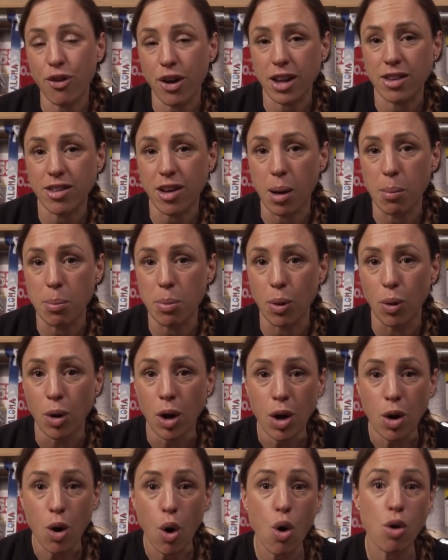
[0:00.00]
for example,
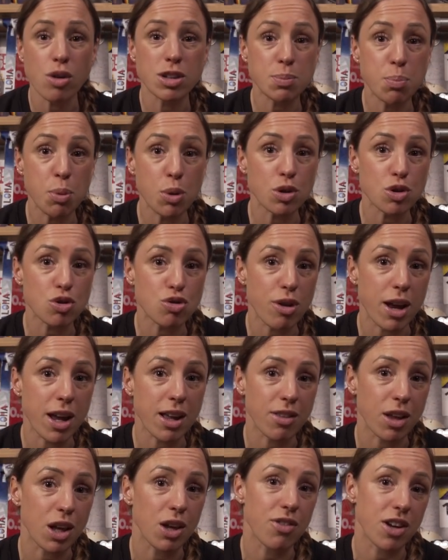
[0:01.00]
or a sports
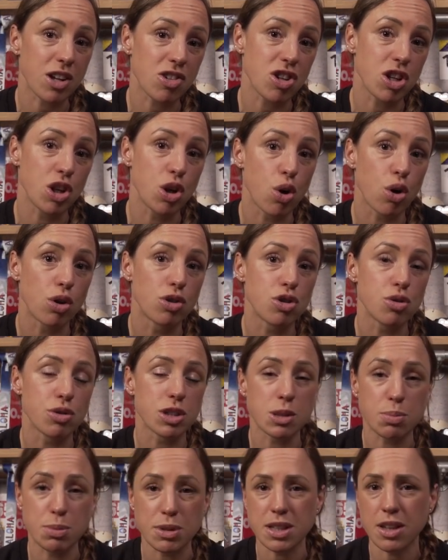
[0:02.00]
drink that you've actually gone to a
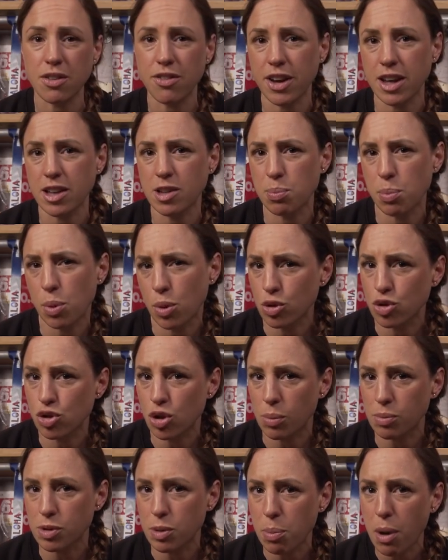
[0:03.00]
specific sports
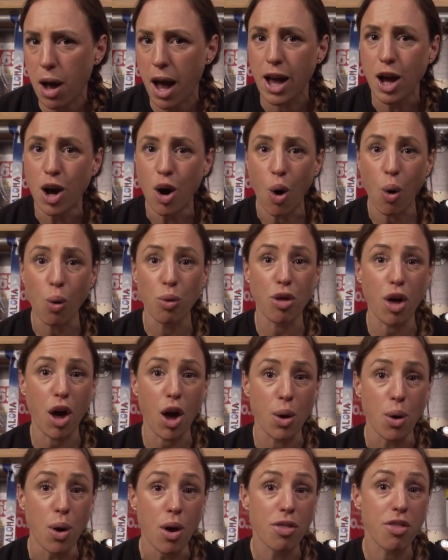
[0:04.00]
shop to buy,
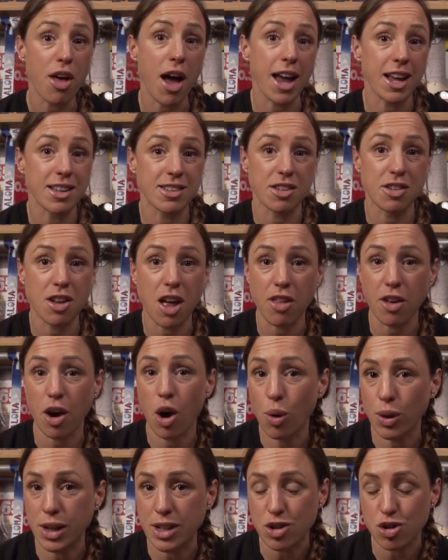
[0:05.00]
although that is another
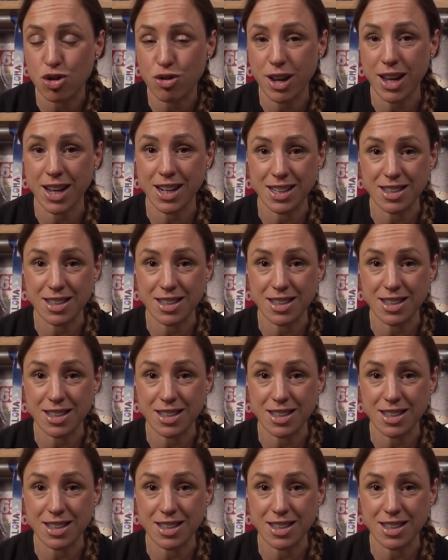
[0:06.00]
whole industry in